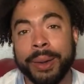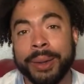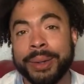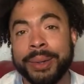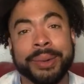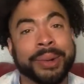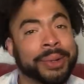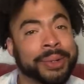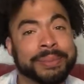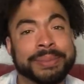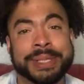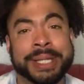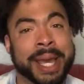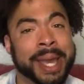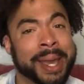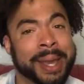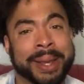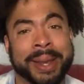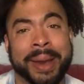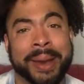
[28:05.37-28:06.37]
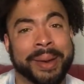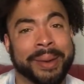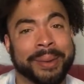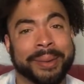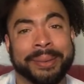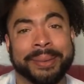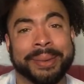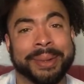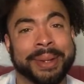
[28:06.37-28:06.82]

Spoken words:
You know what I'm saying, y'all?